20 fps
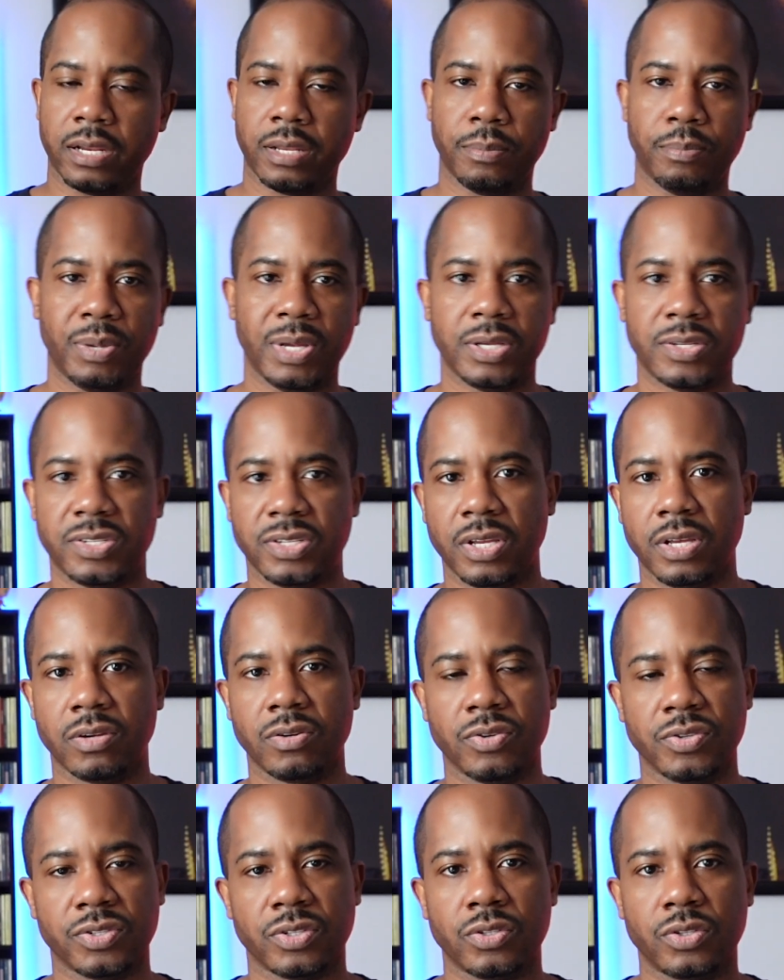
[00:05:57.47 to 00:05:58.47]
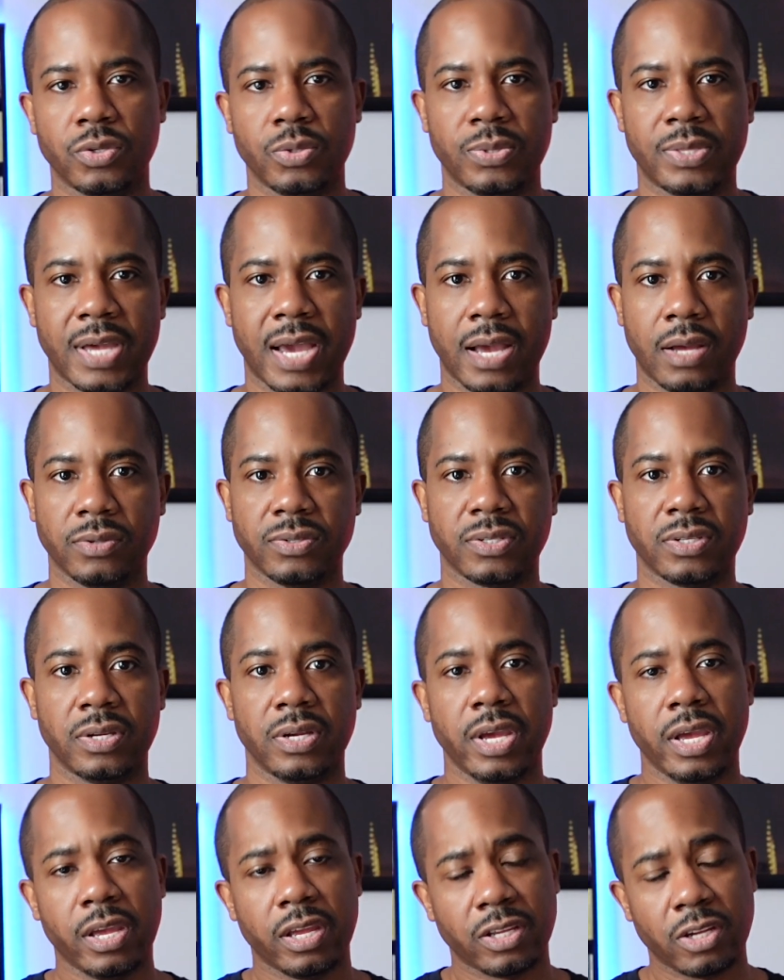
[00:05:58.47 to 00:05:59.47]
of the big singles in 2000,
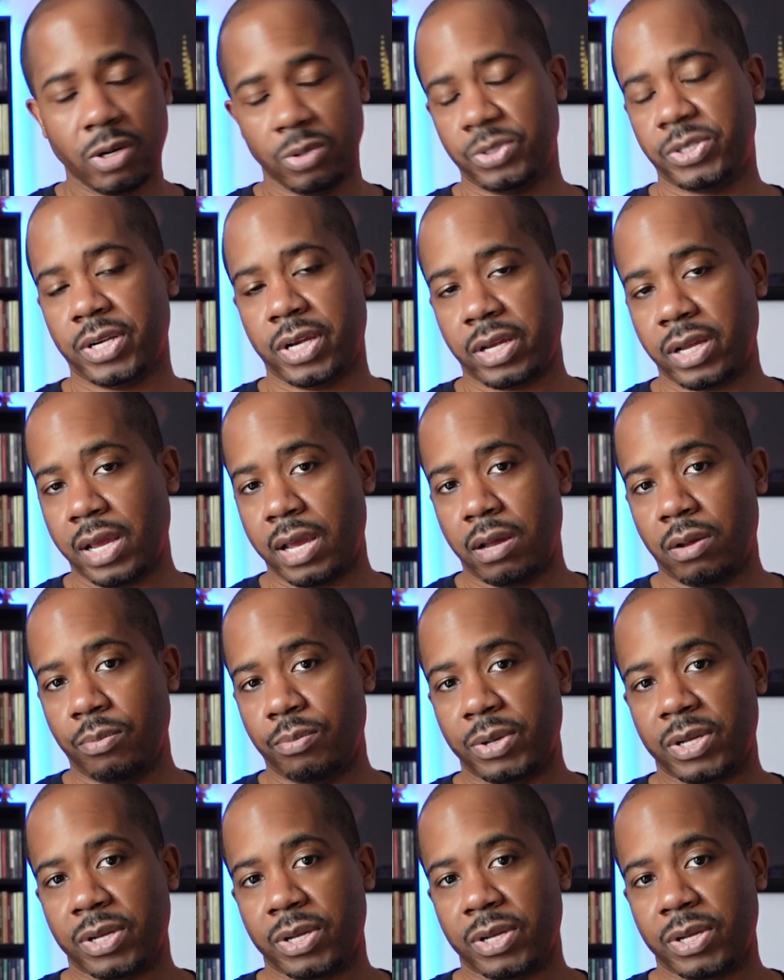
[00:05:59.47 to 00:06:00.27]
go check it out